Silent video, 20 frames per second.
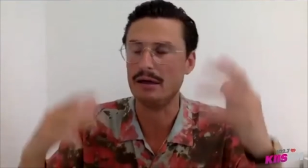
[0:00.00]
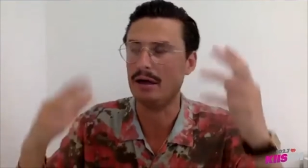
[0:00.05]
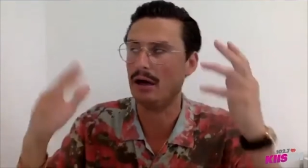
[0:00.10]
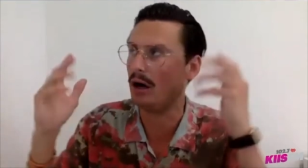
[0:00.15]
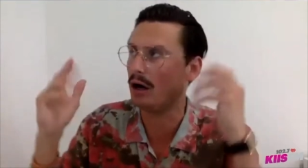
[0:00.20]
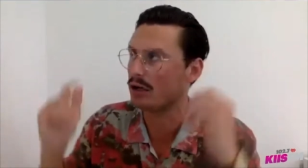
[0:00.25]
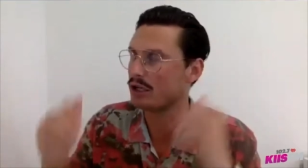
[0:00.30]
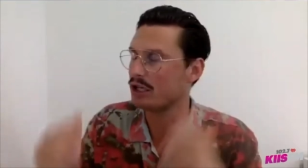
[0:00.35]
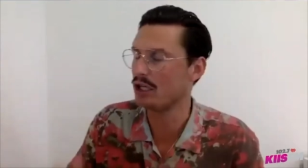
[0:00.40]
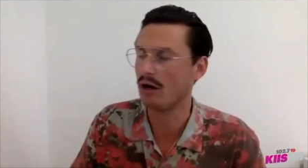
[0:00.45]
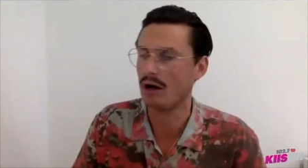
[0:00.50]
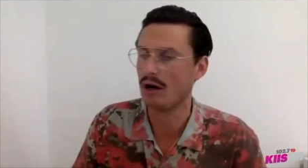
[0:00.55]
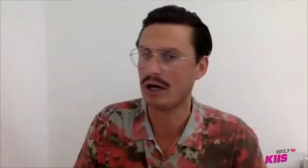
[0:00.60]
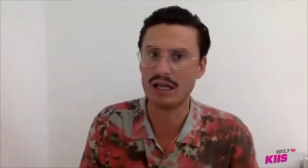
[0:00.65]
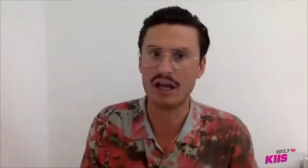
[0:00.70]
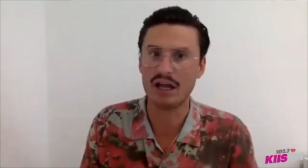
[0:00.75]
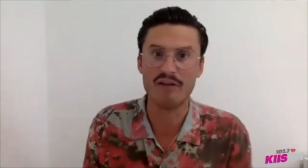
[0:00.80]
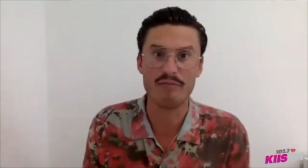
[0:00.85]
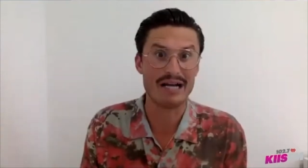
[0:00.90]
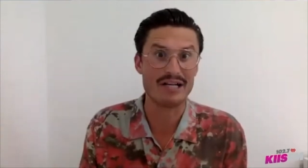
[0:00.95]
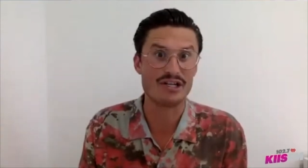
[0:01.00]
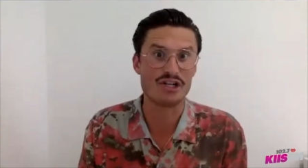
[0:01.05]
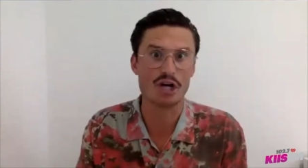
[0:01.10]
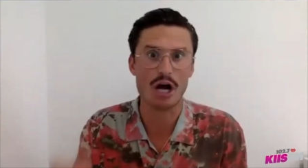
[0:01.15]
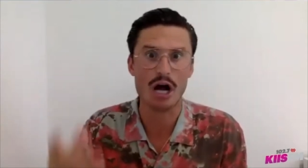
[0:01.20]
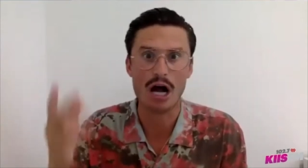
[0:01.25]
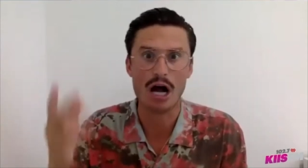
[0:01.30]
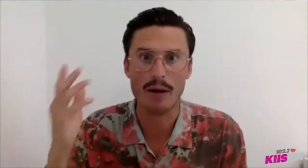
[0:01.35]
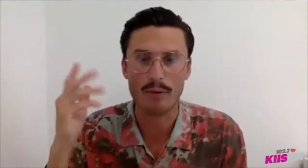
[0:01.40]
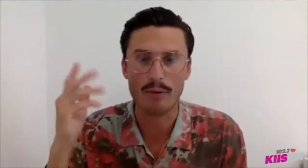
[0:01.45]
oh, you know, I'd love my
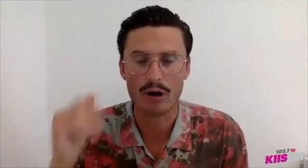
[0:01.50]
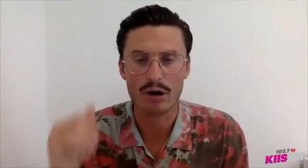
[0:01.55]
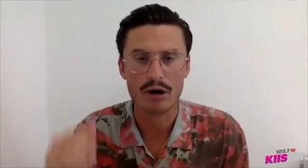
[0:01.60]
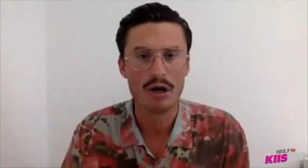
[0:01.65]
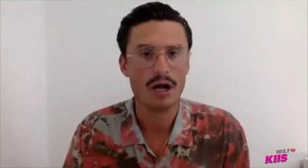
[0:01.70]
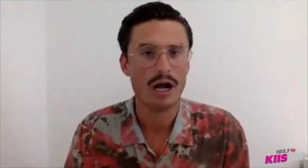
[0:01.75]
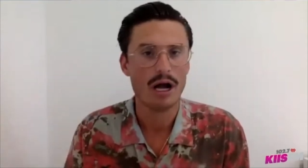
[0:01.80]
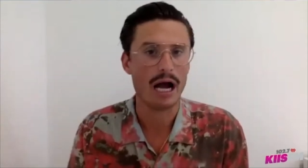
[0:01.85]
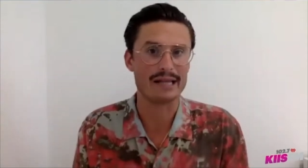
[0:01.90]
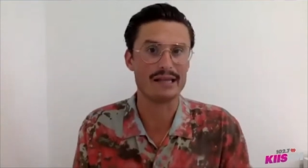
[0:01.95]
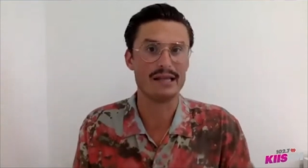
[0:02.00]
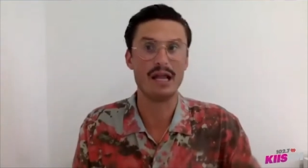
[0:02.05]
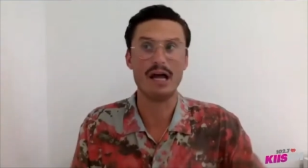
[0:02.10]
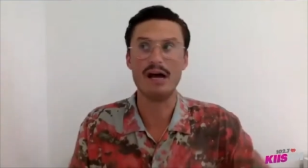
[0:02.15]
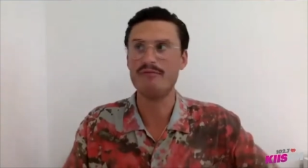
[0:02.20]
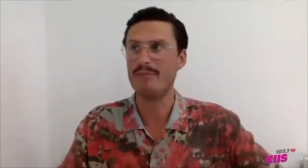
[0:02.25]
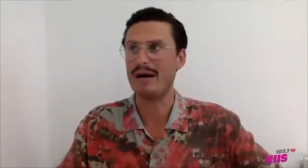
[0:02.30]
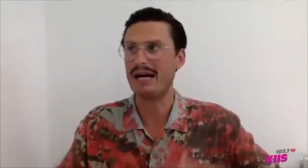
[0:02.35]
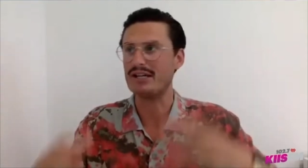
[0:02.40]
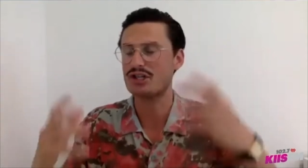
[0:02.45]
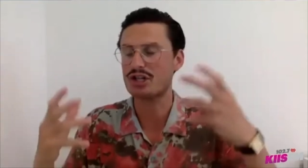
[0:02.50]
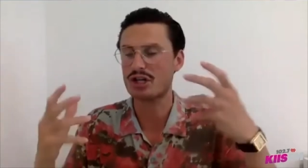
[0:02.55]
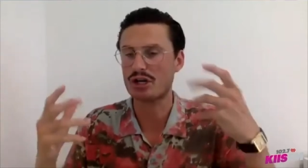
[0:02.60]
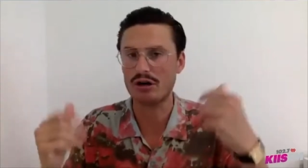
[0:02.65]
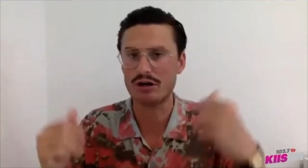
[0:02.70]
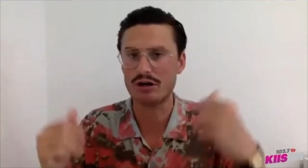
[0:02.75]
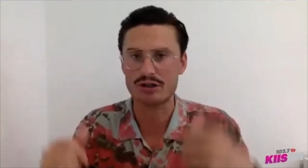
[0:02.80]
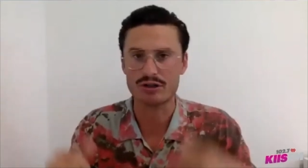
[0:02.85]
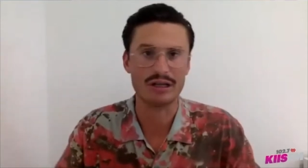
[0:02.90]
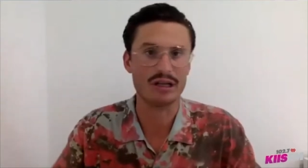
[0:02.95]
job or I'd love my
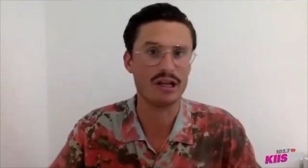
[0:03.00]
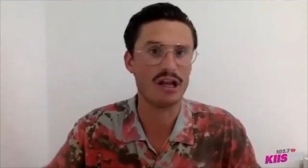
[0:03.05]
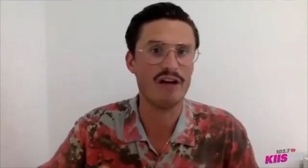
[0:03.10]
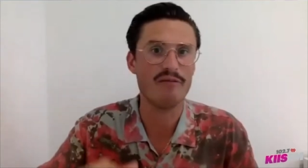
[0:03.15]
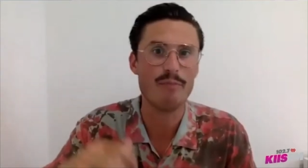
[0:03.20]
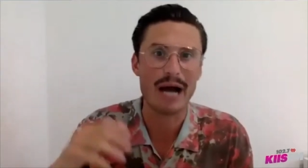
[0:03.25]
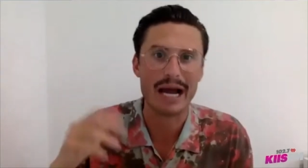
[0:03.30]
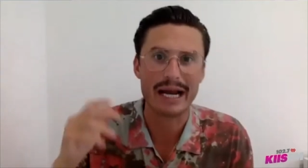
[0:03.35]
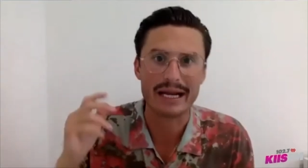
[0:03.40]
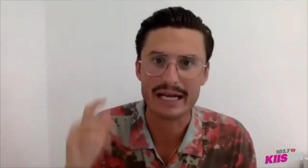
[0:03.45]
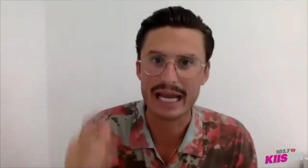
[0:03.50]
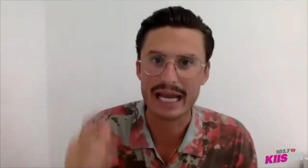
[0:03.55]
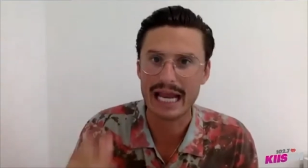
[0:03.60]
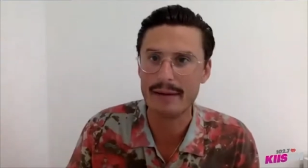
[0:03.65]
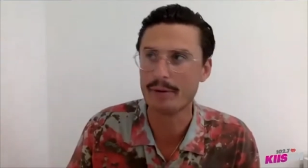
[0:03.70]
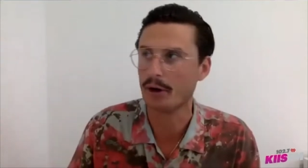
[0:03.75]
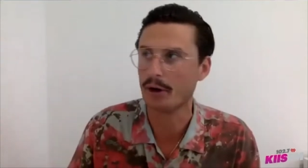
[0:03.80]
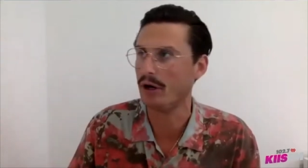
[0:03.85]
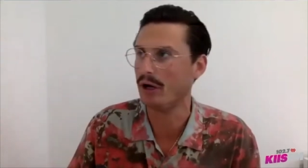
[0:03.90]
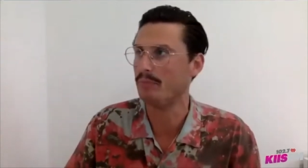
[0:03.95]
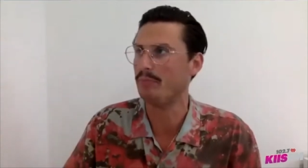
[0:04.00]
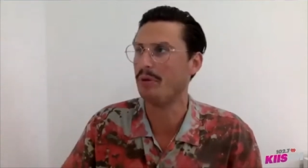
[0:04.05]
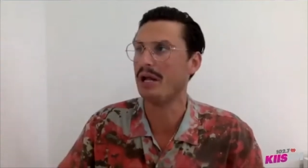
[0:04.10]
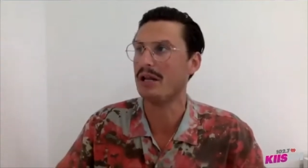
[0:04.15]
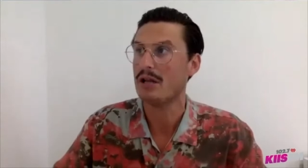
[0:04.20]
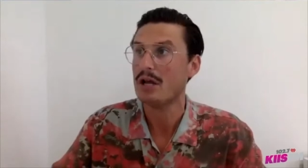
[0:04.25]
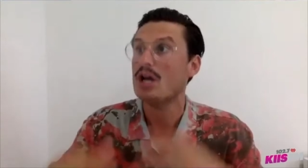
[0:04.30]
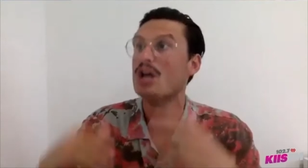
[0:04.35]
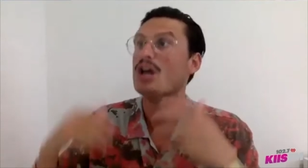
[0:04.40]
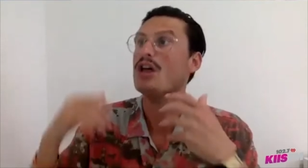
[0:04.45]
church or I'd love my neighborhood,
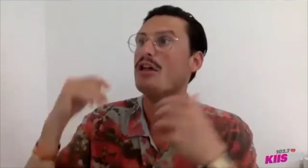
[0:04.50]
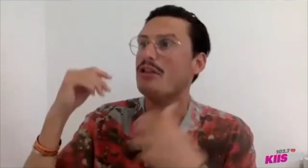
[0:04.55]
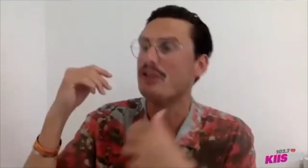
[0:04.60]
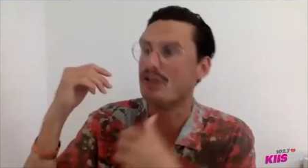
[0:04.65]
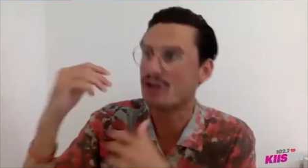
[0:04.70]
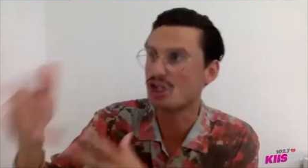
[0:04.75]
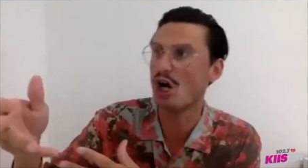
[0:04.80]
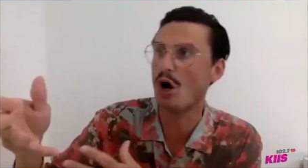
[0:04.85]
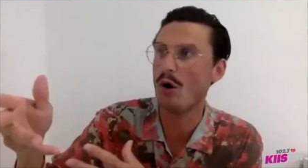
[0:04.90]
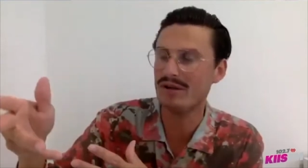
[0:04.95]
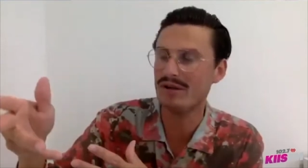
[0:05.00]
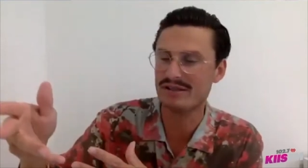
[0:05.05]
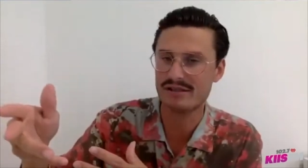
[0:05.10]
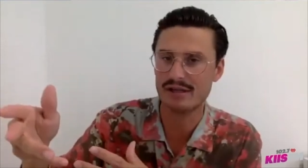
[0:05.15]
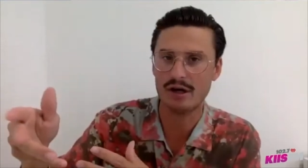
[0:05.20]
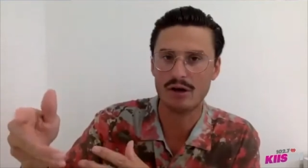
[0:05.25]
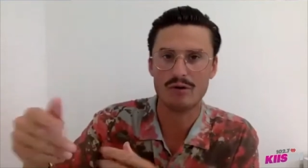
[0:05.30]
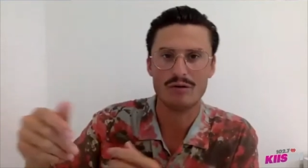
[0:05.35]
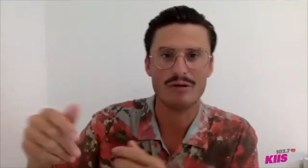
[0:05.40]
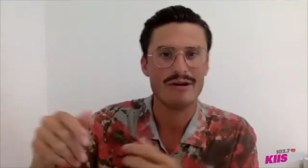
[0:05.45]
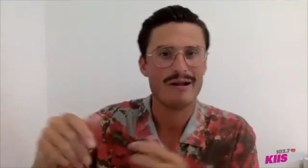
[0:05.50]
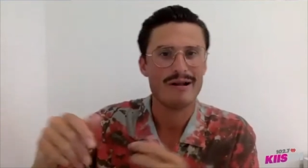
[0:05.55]
but so and so.